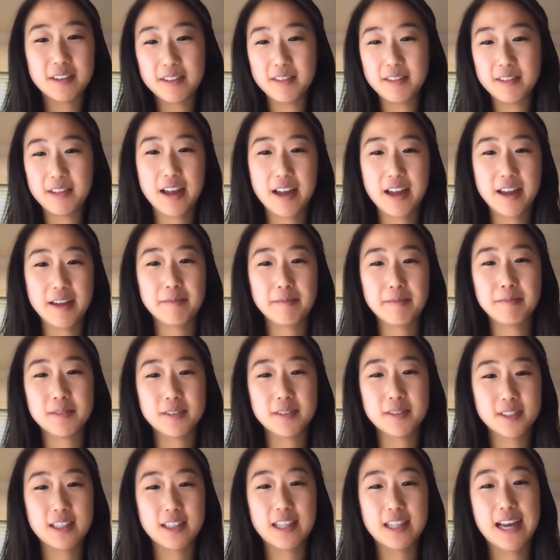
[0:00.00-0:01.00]
I'm
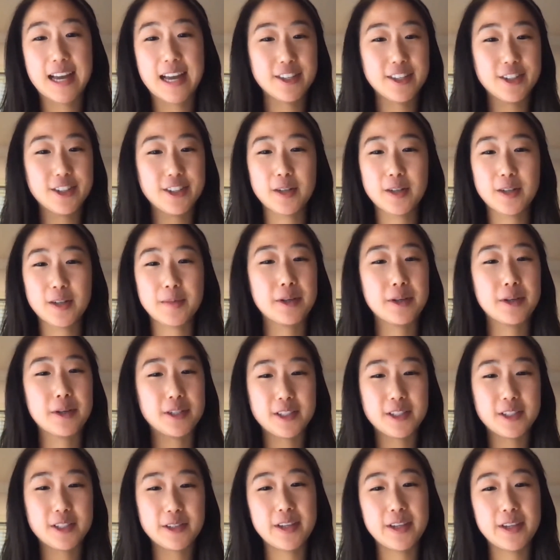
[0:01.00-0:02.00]
glad you're
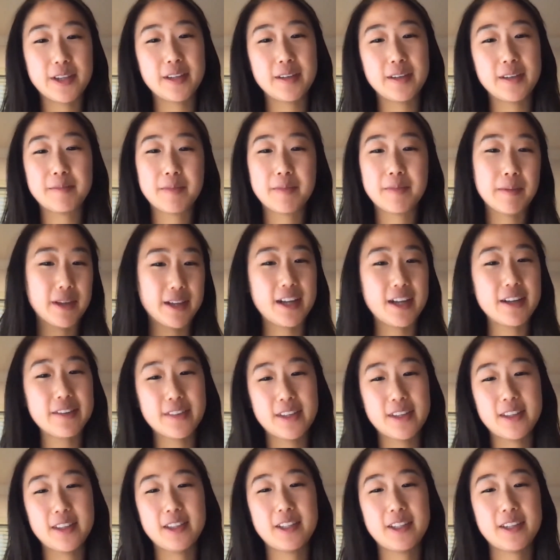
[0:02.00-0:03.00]
pursuing public
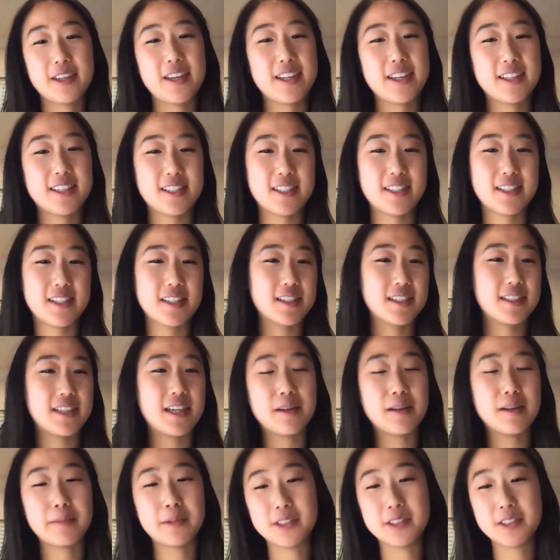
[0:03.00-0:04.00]
health and looking into
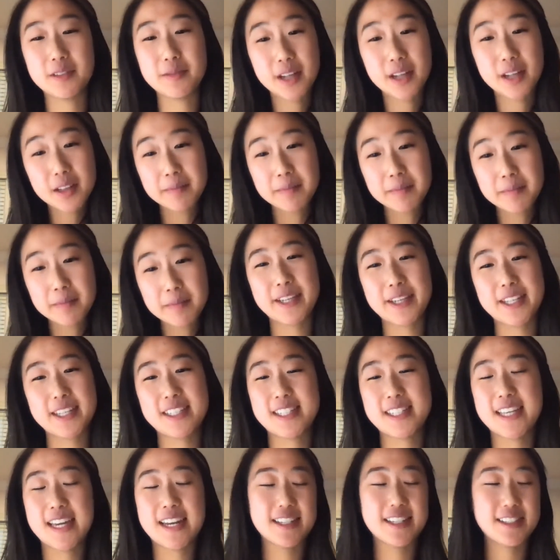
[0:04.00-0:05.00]
sustainable development,
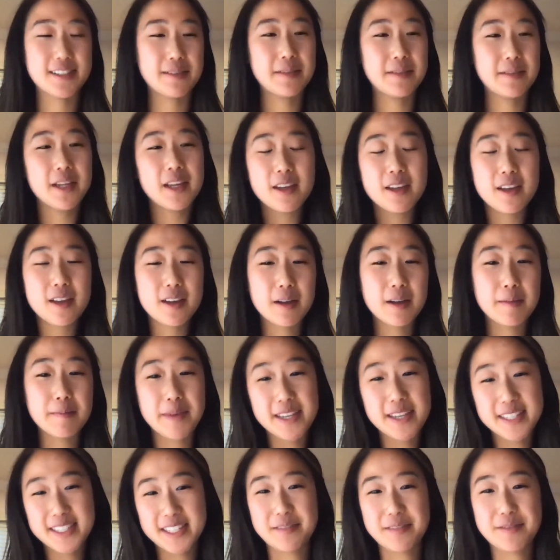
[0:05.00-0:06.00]
because that is an
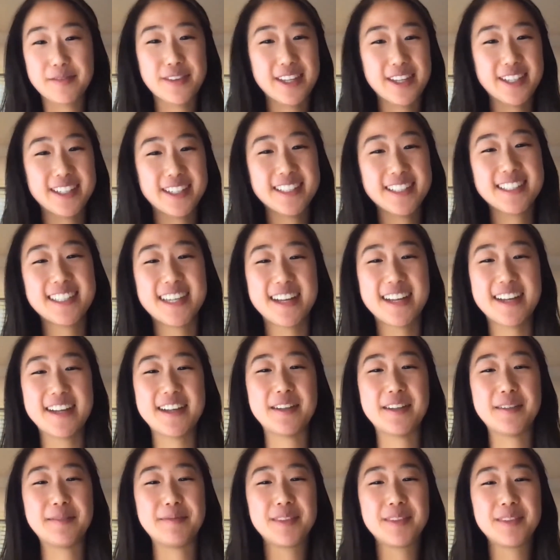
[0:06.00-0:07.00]
amazing field.
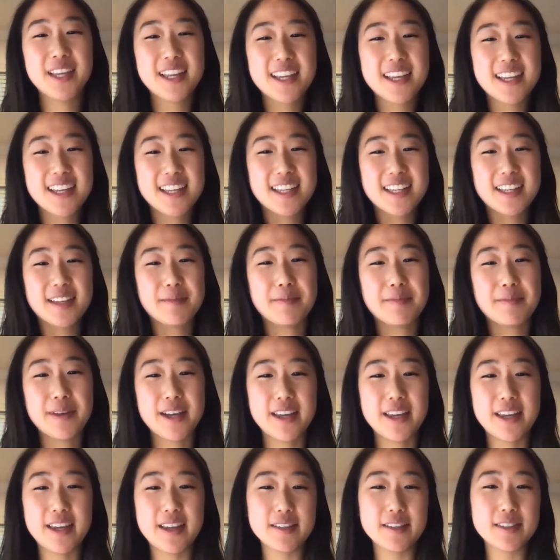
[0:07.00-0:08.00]

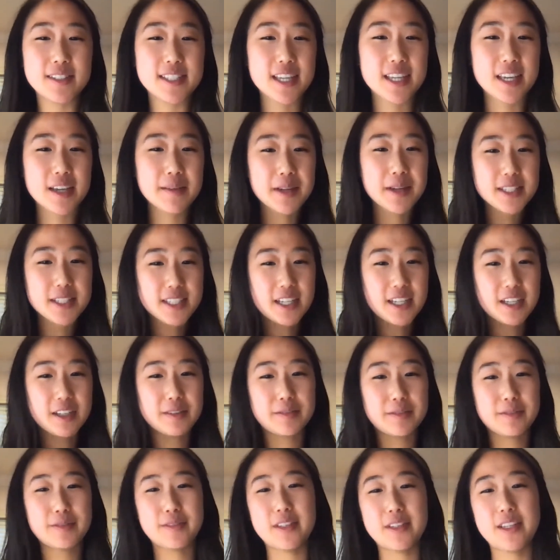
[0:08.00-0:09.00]
But seeing
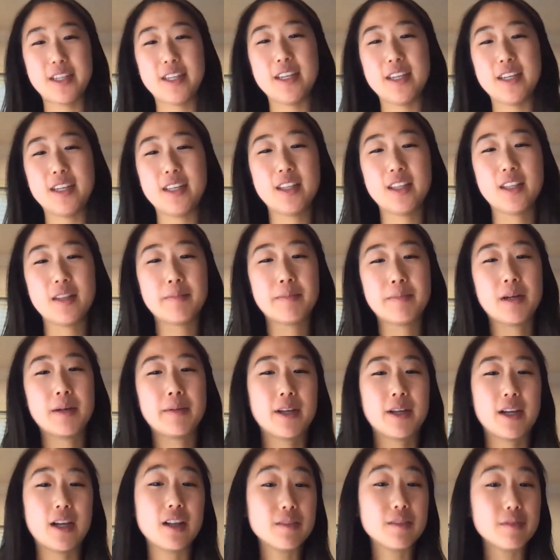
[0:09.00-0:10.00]
myself in the
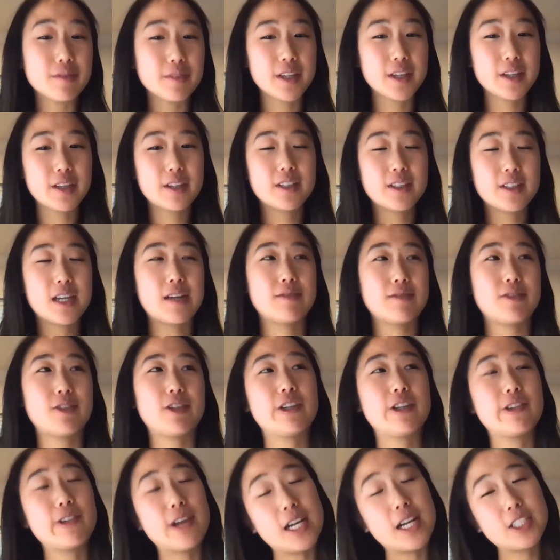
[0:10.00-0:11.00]
public health field after
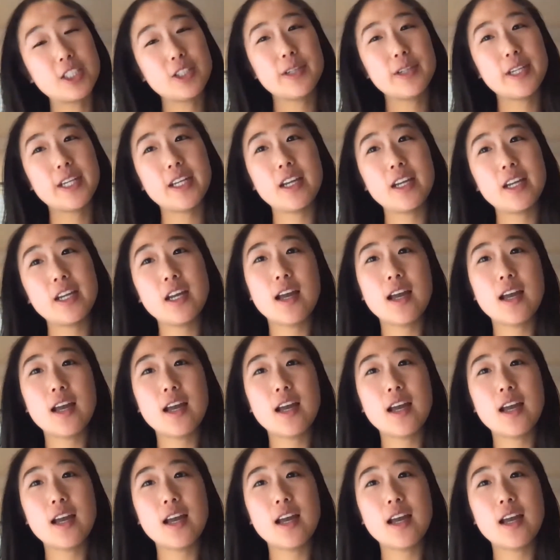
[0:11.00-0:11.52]
I graduate,